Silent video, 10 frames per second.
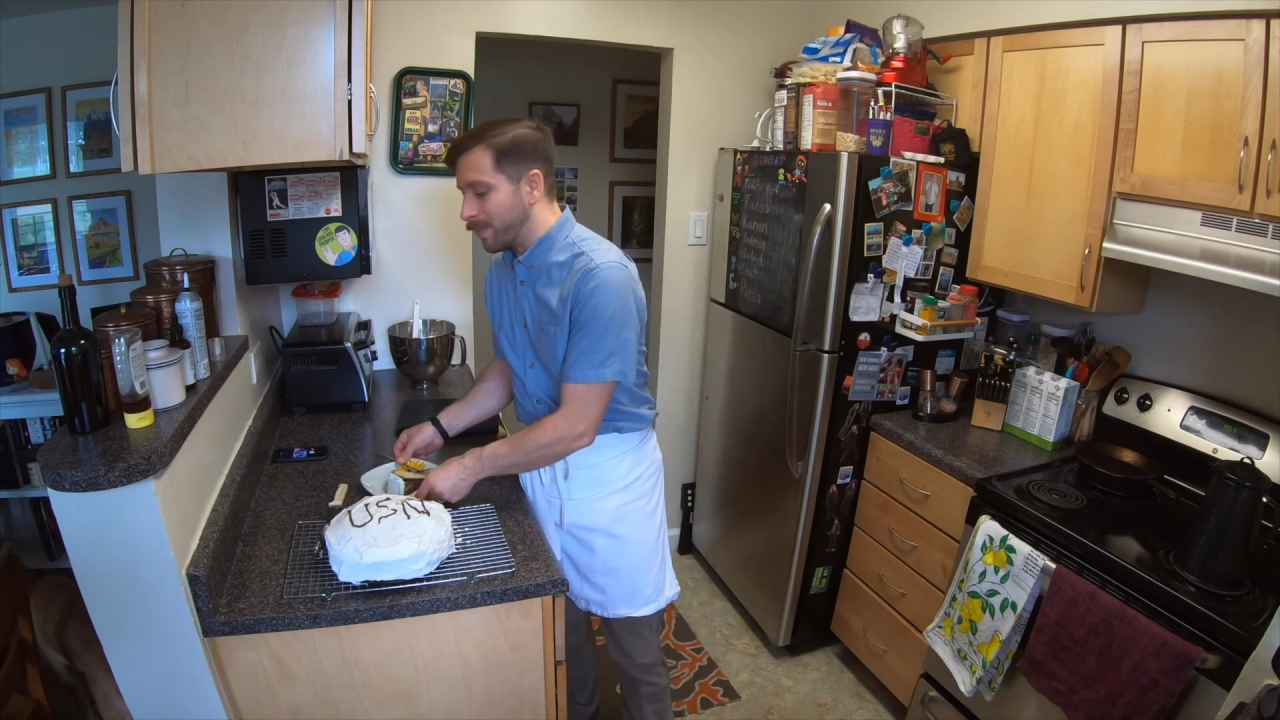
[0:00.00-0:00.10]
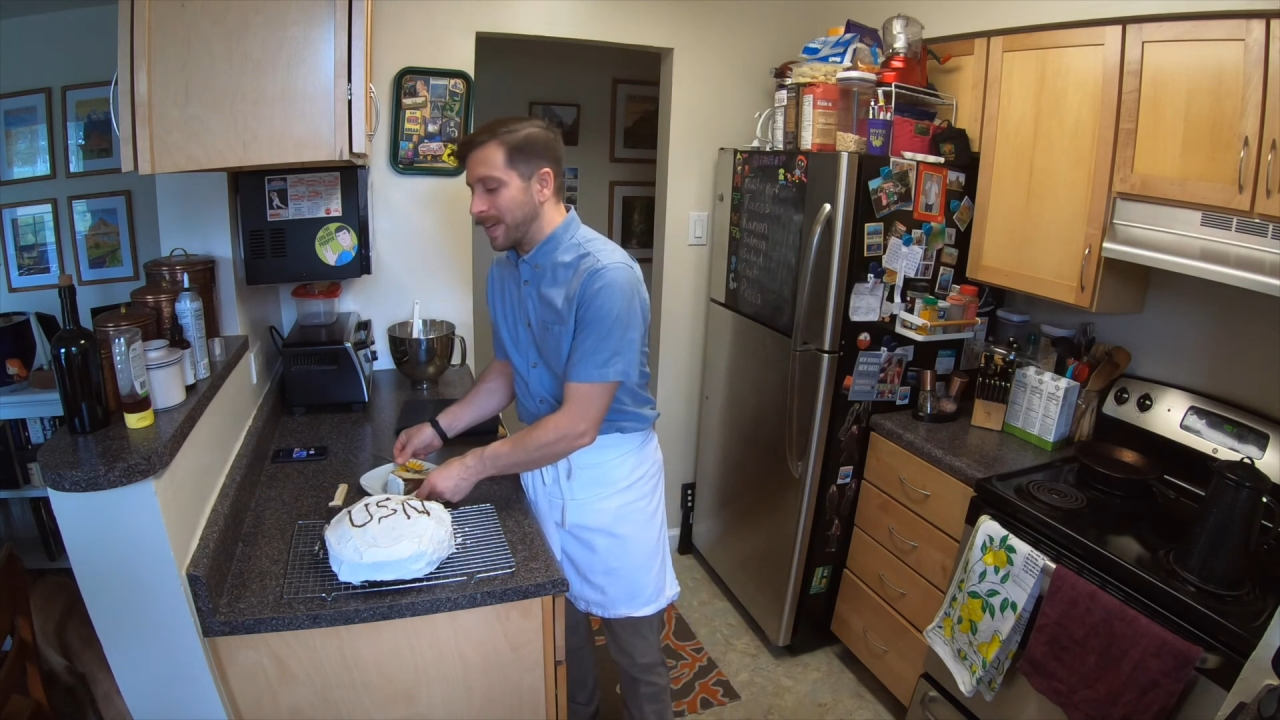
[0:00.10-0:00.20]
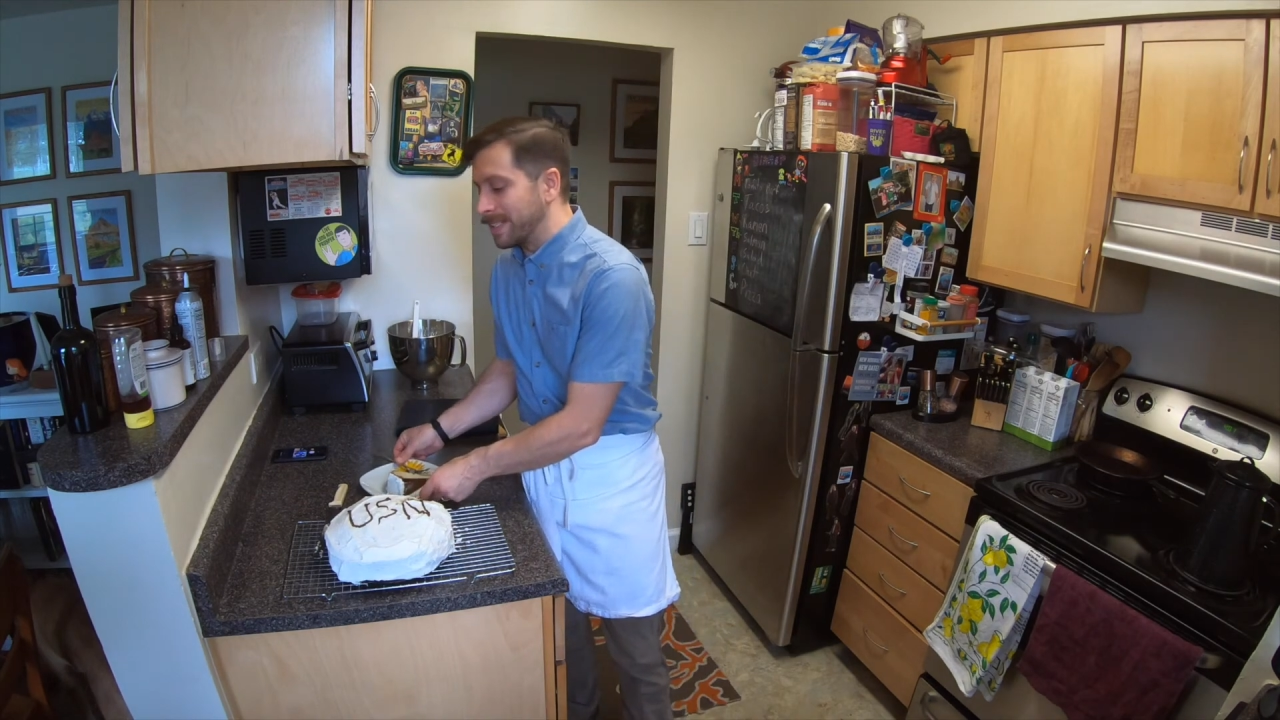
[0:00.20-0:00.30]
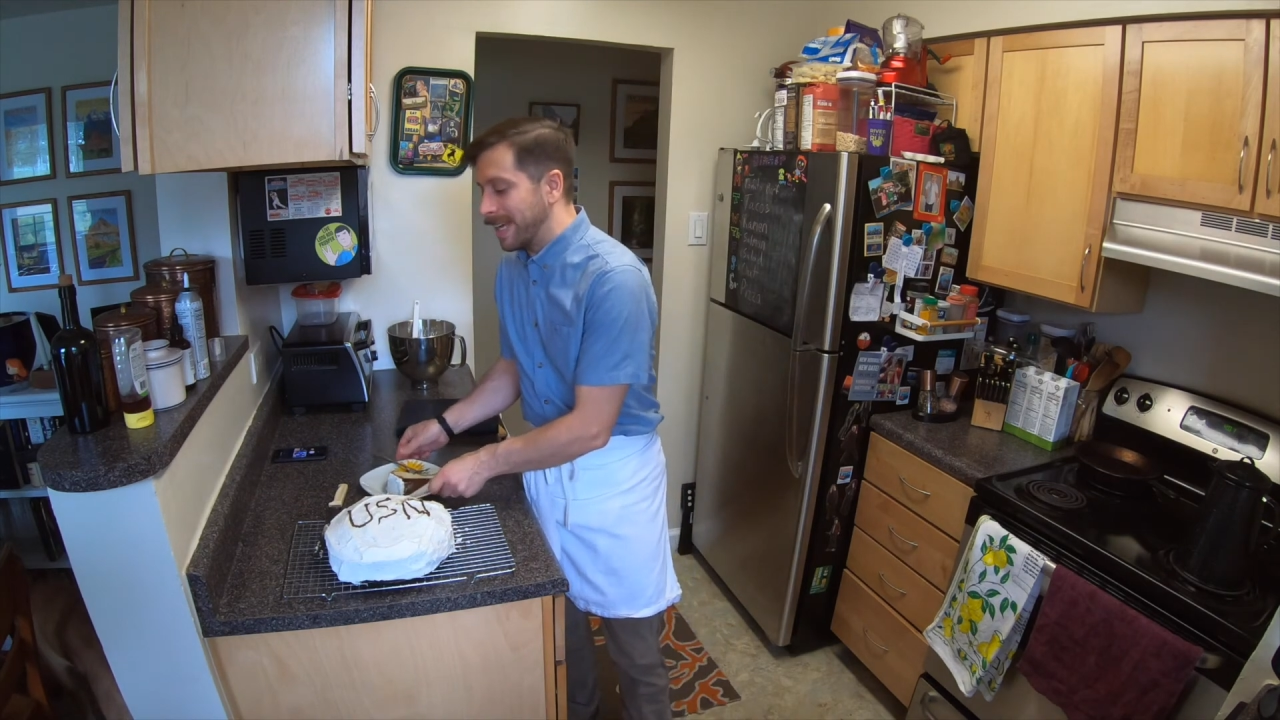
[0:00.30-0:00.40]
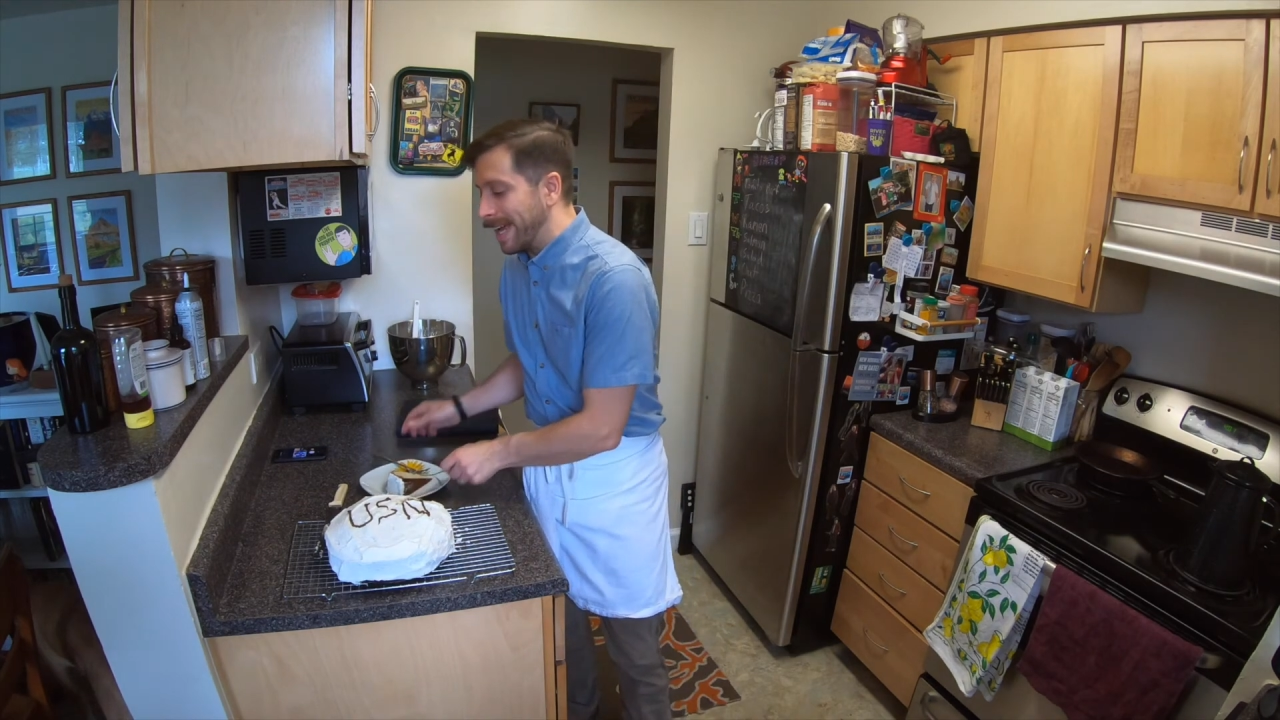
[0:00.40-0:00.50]

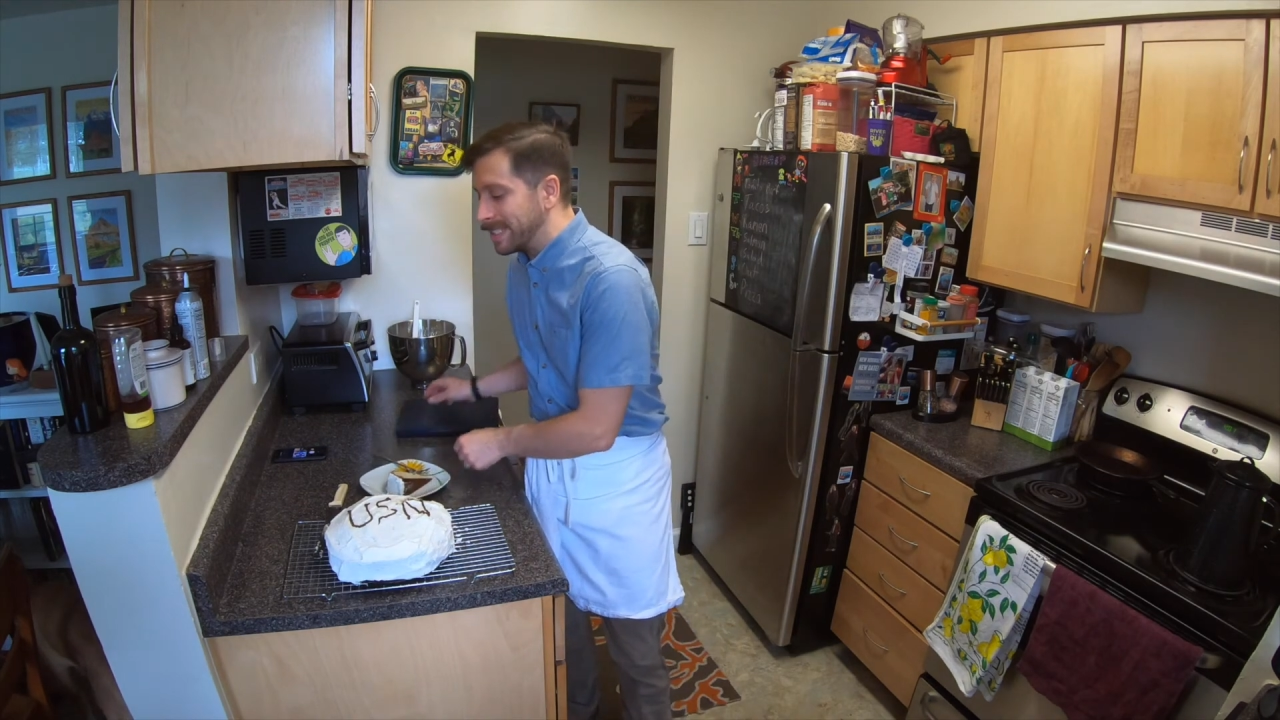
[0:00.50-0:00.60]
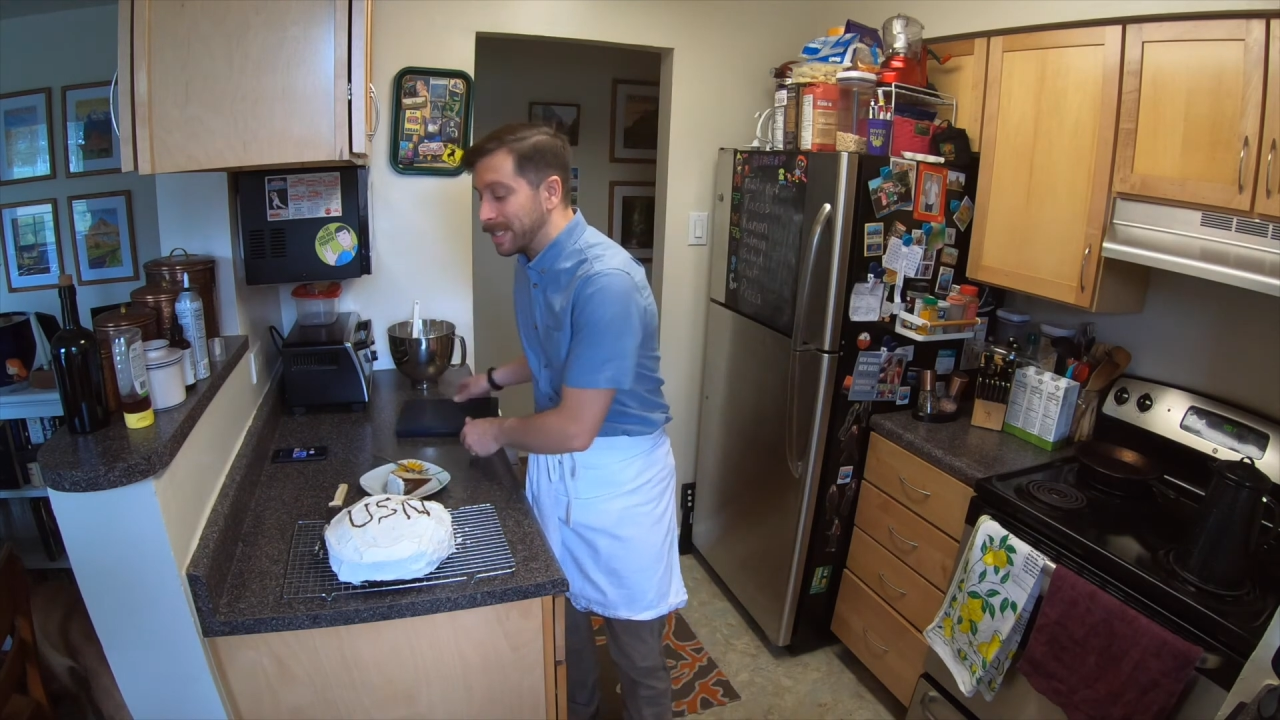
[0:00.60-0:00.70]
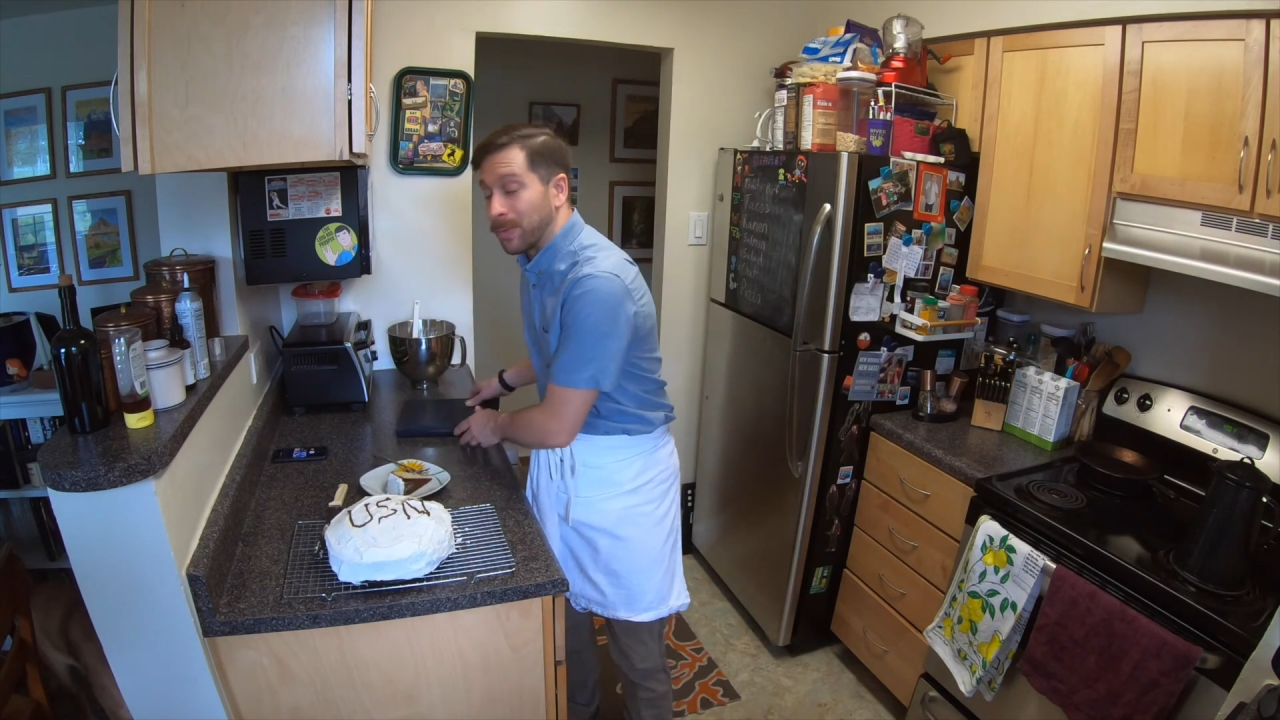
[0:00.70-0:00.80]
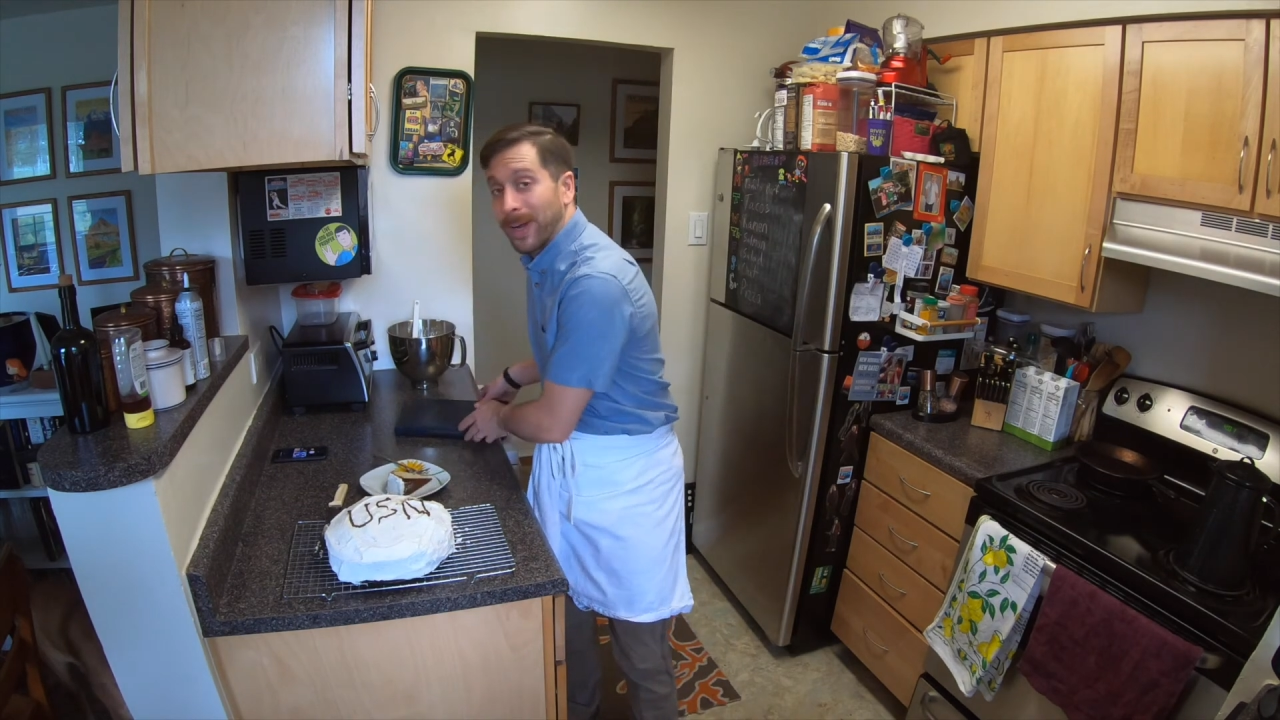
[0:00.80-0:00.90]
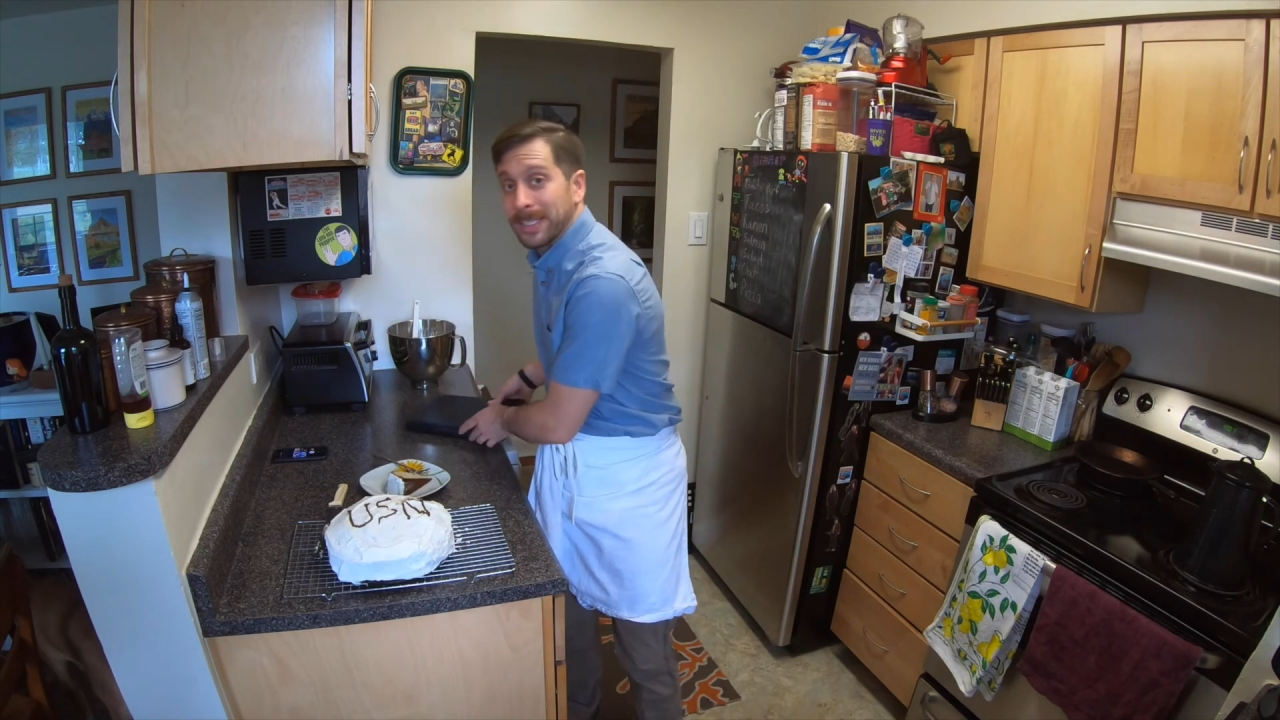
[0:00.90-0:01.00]
fantastic